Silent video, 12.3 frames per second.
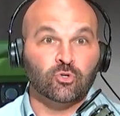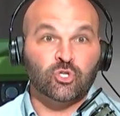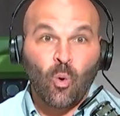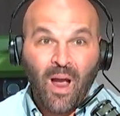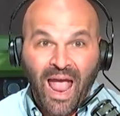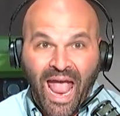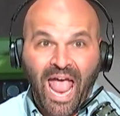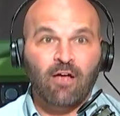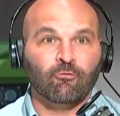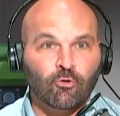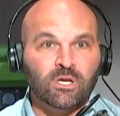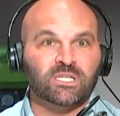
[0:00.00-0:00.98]
So
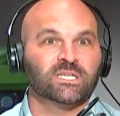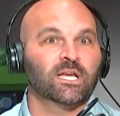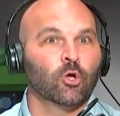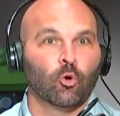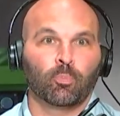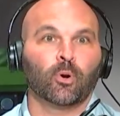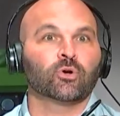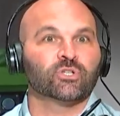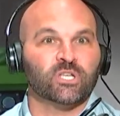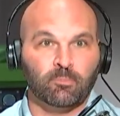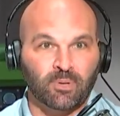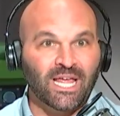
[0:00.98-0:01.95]
every single
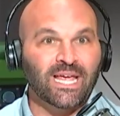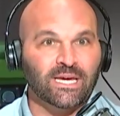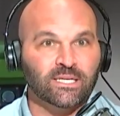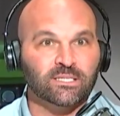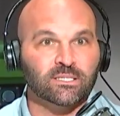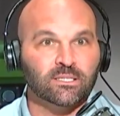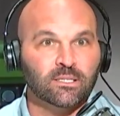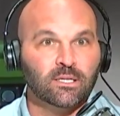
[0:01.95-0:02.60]
person plays.